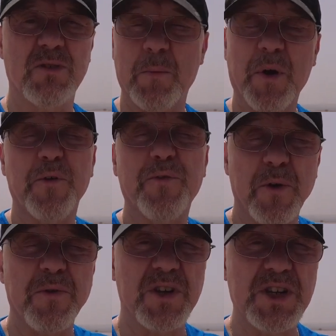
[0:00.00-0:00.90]
So I'm going to
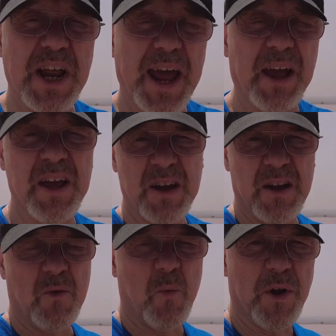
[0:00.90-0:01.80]
focus stack
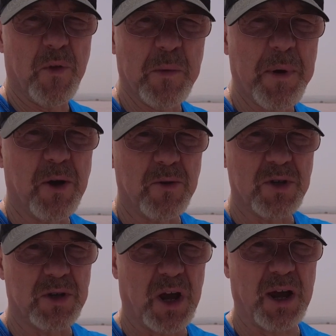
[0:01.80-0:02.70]
one on the
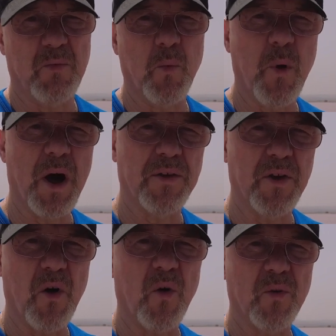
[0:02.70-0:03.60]
post and
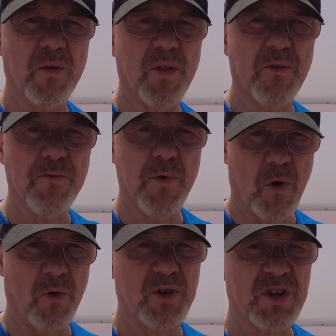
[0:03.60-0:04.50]
one on the
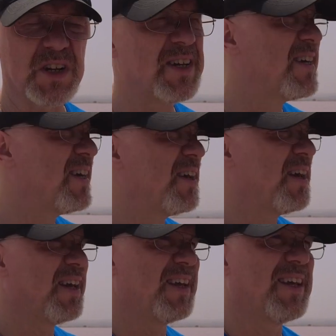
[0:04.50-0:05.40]
rocks.
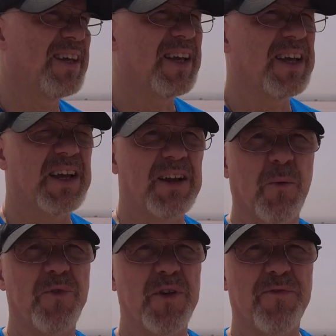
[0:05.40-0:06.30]
Uh,
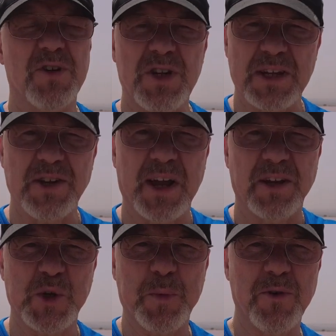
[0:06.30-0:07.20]
obviously for a six
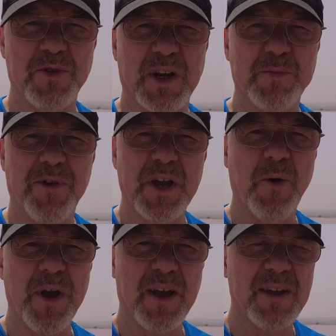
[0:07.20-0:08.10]
second exposure that's pretty
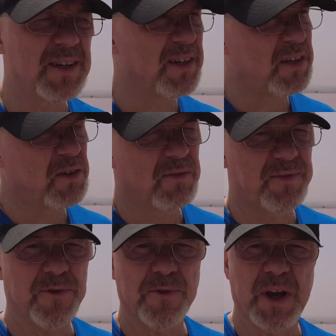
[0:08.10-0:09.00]
quick.
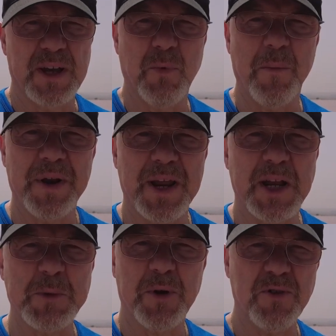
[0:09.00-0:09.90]
For a one minute
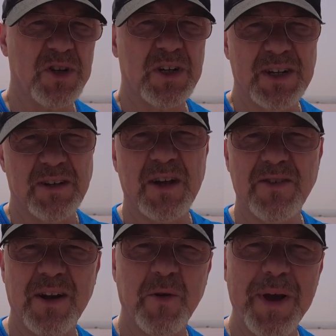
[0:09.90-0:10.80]
exposure it
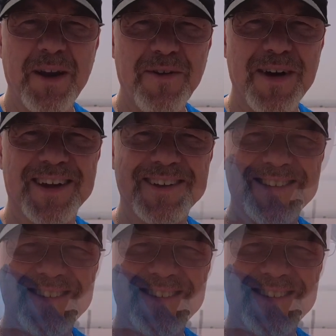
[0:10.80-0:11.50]
takes a little bit longer.